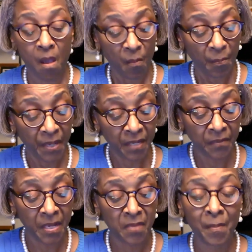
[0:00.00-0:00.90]
But
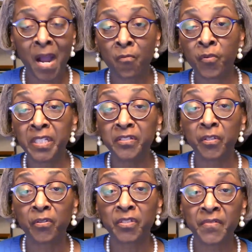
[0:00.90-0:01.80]
in my
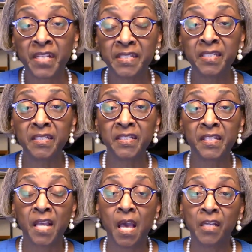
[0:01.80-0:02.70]
research, this is
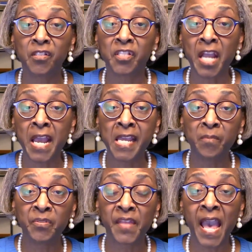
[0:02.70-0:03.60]
James,
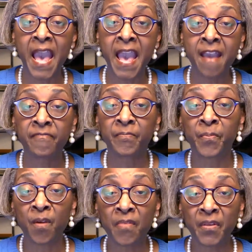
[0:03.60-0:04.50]
the
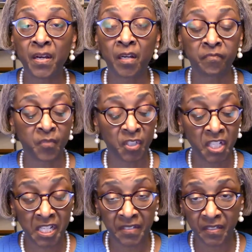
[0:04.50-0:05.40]
half-brother of
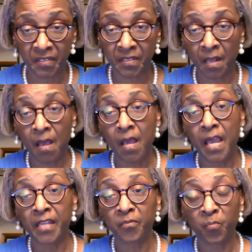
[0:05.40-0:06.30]
Jesus,
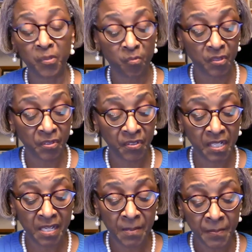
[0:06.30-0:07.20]
as we will see,